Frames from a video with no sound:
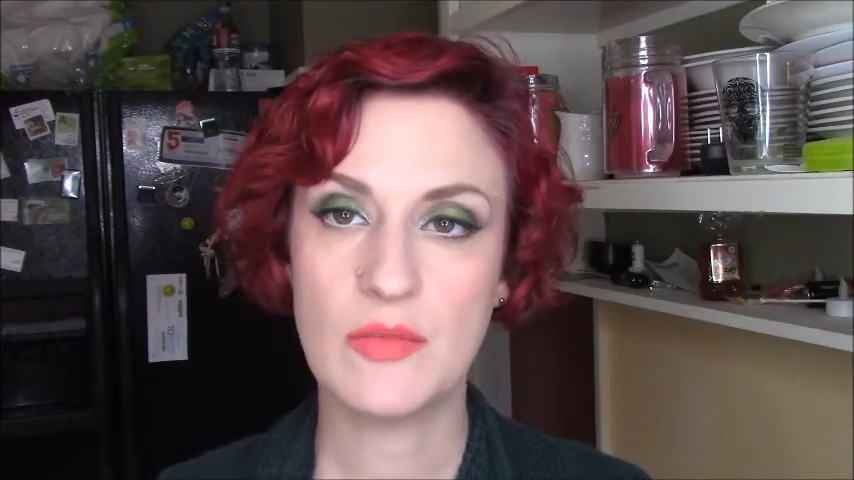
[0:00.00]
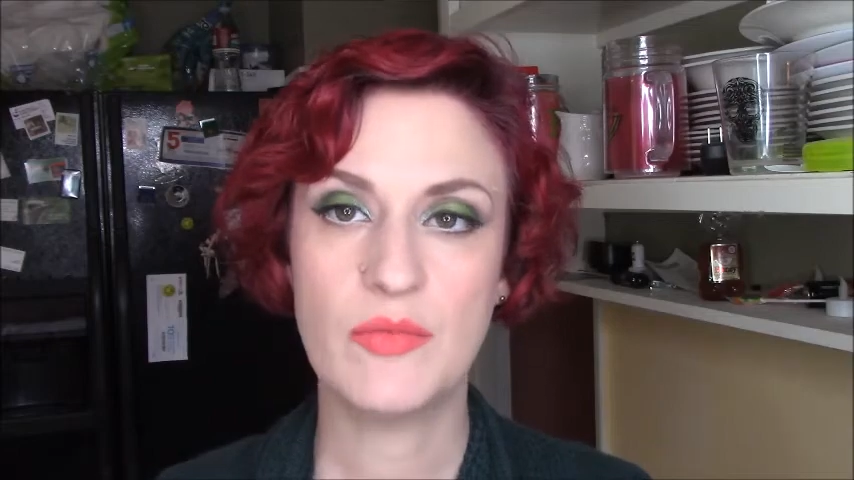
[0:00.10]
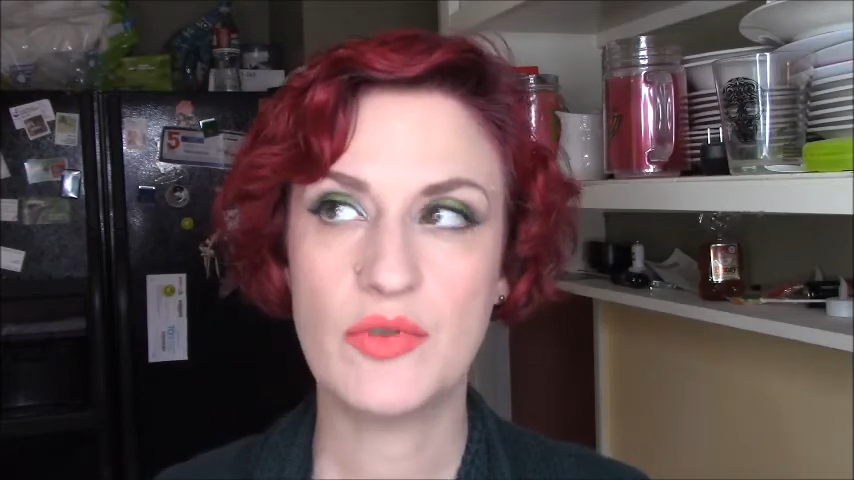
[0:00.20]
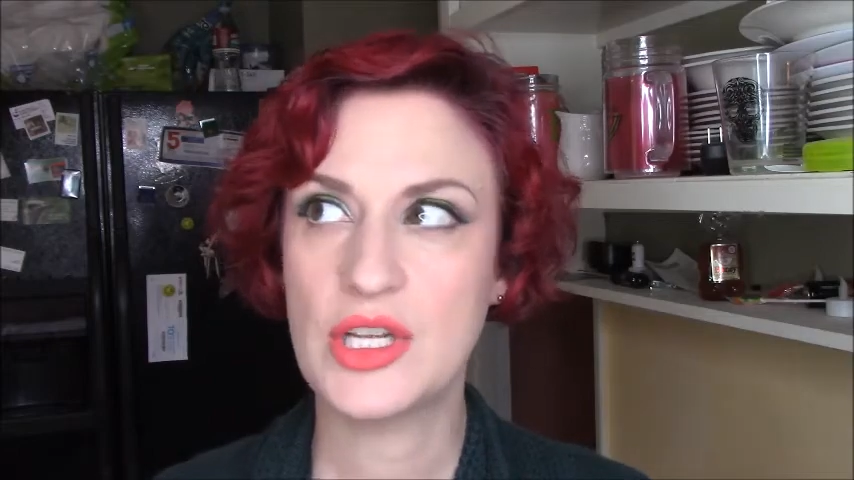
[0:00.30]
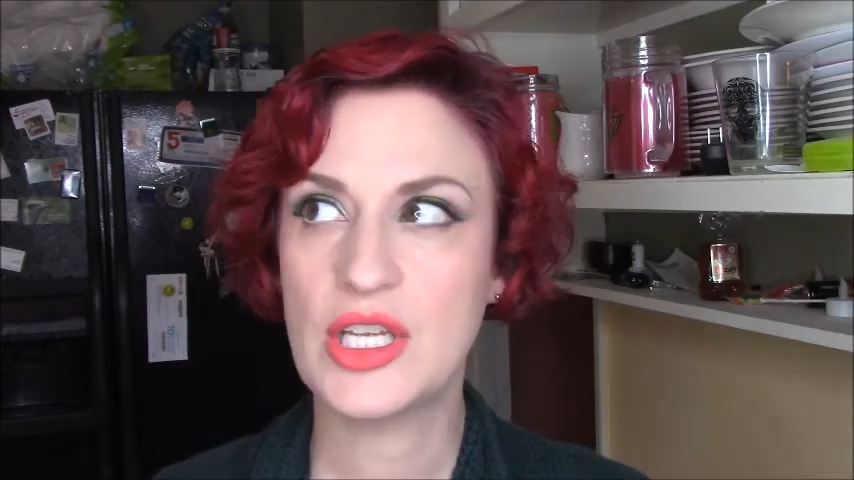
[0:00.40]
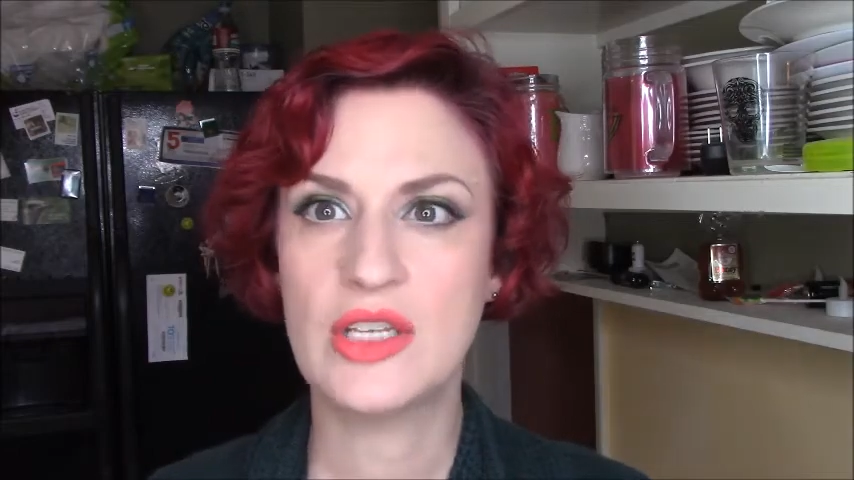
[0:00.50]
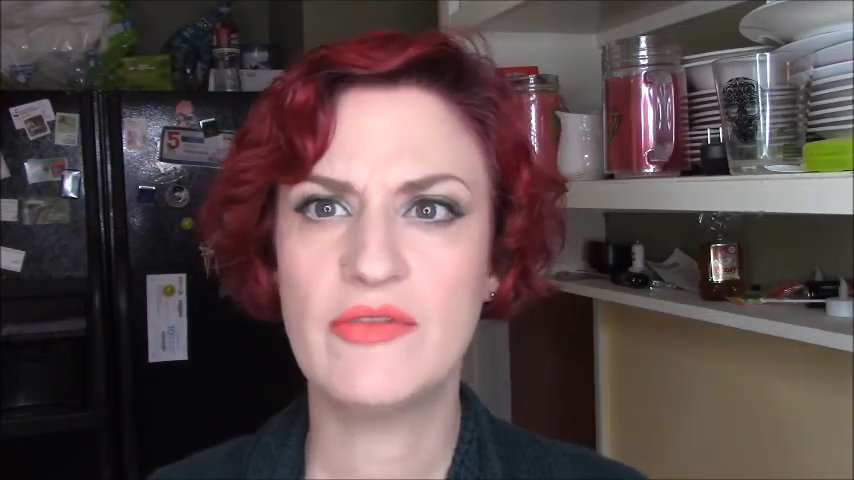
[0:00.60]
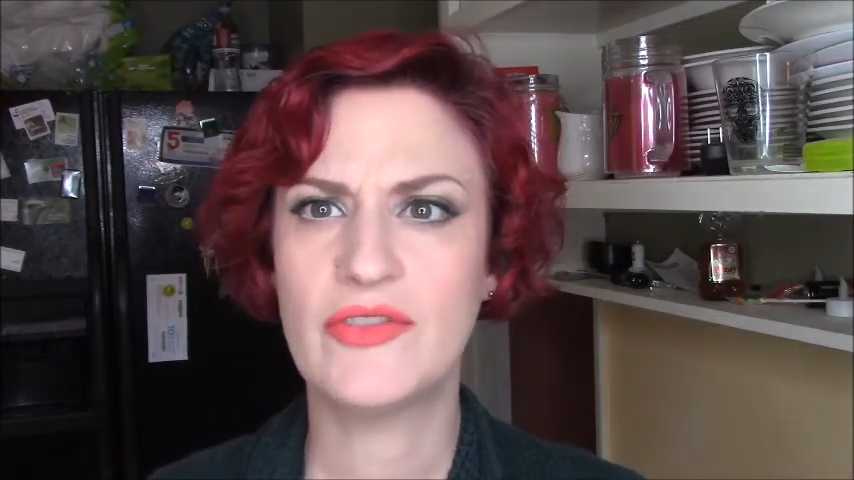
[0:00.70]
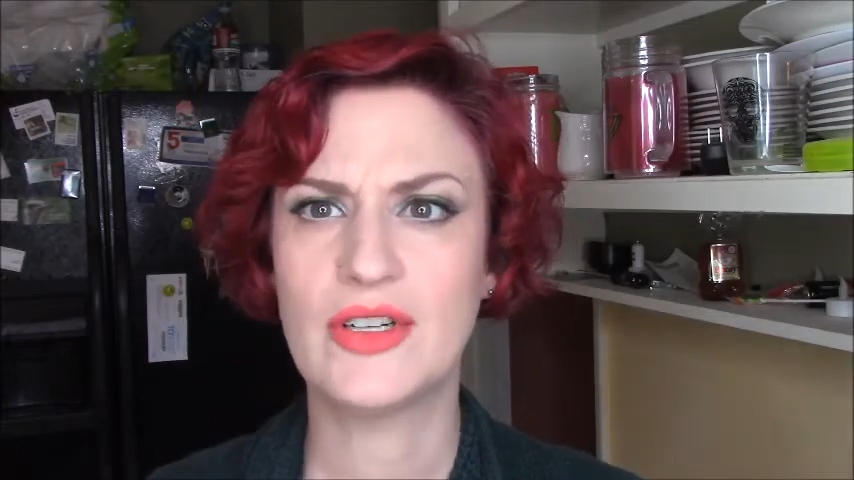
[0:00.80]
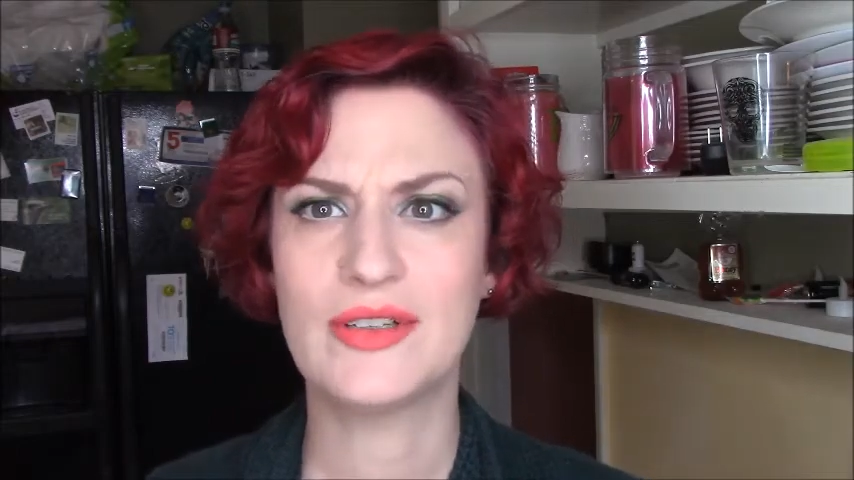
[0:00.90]
Pretty good
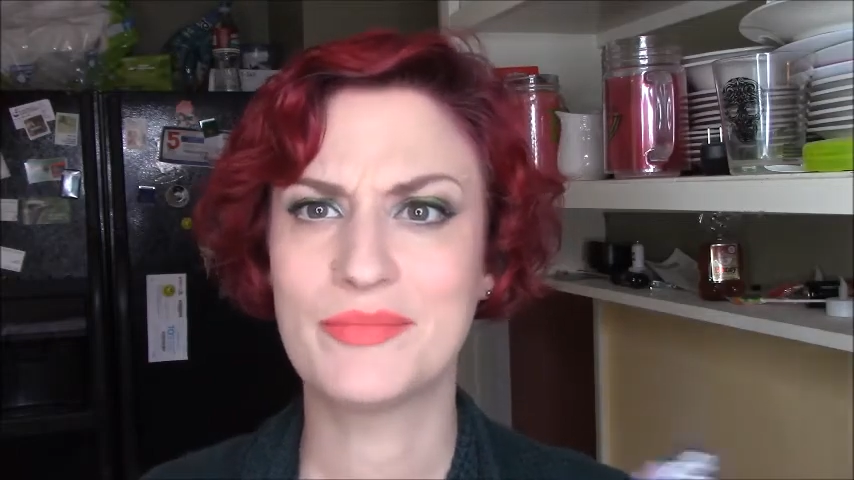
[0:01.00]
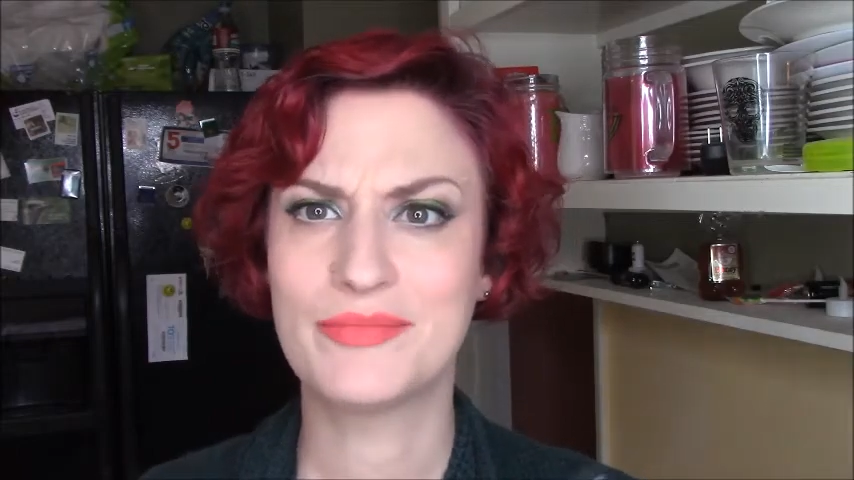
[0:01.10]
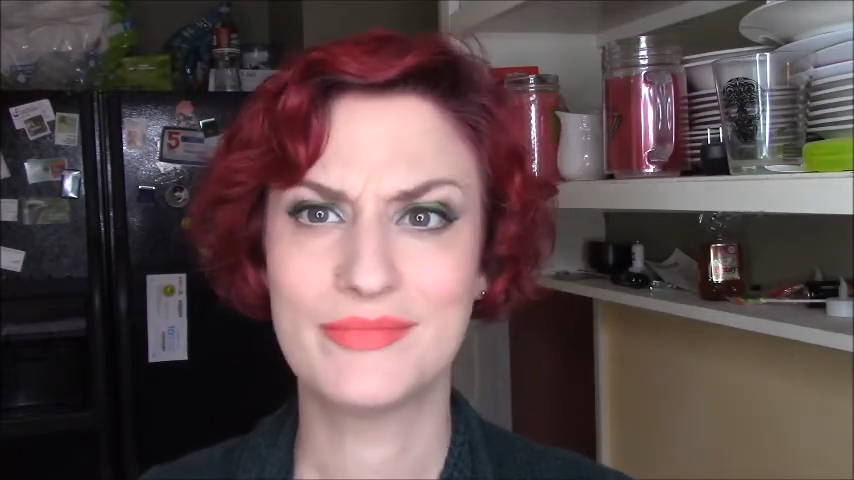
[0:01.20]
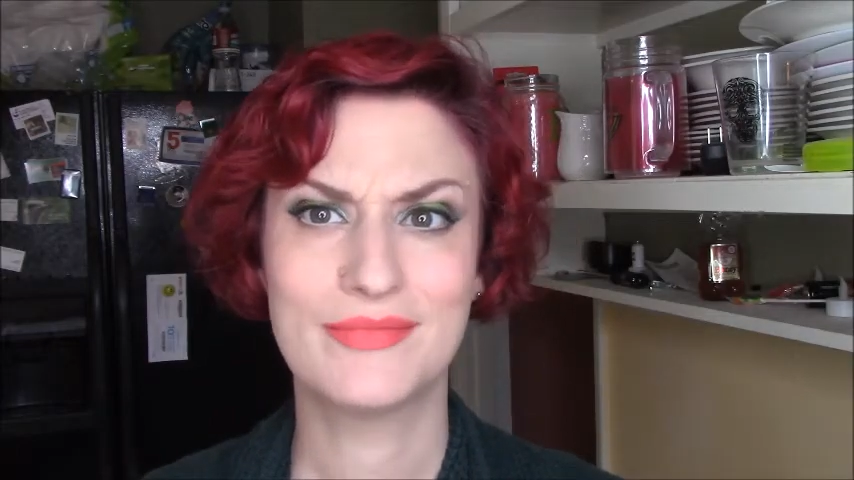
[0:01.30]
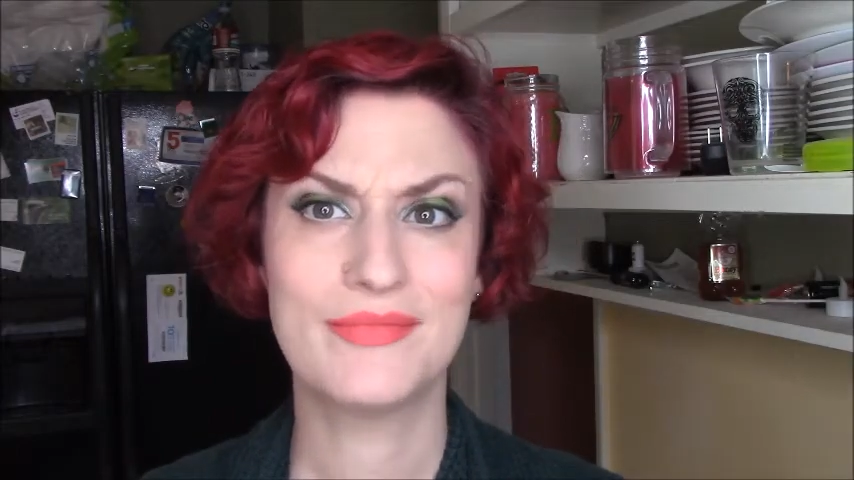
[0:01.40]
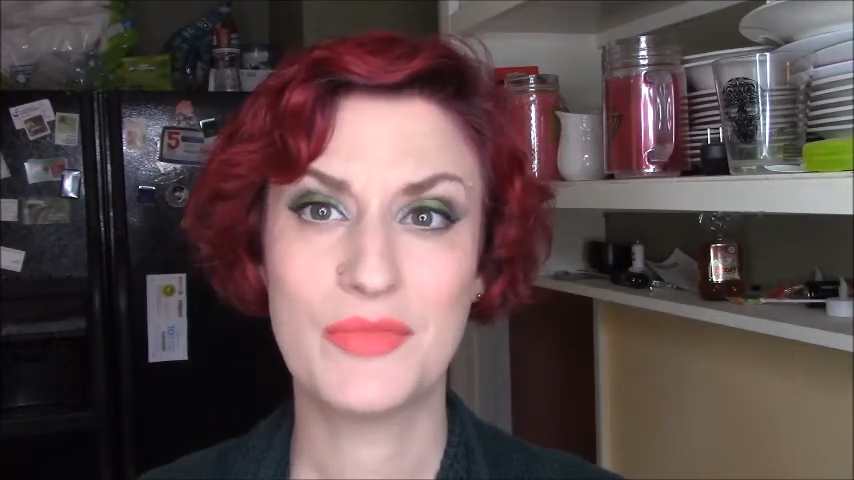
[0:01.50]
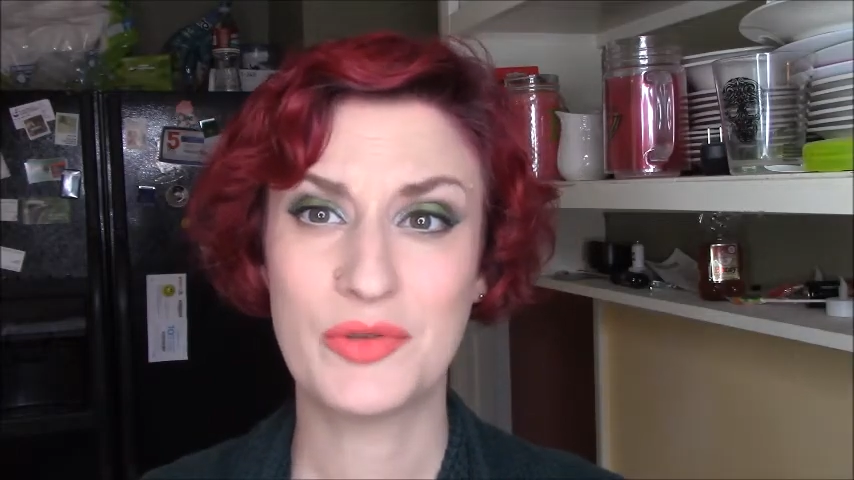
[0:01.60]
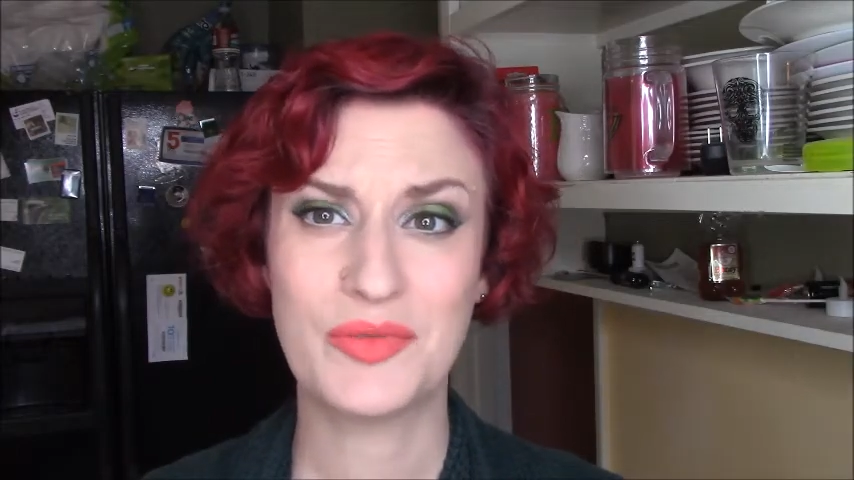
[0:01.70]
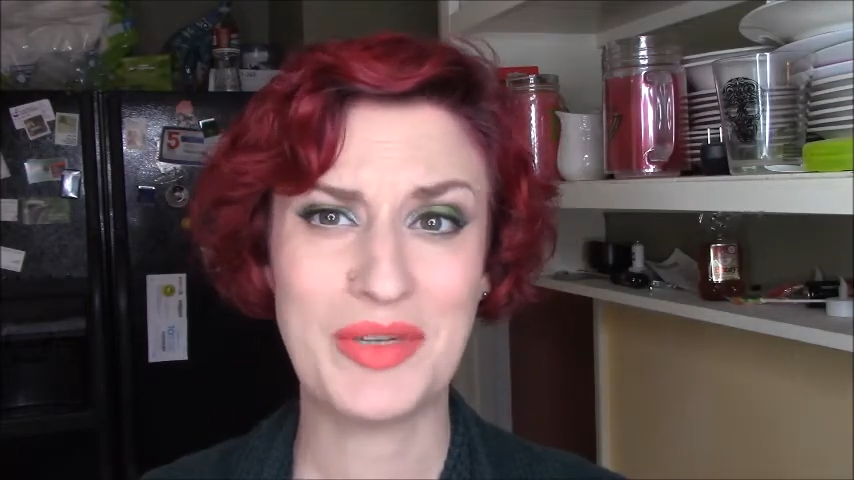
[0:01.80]
for most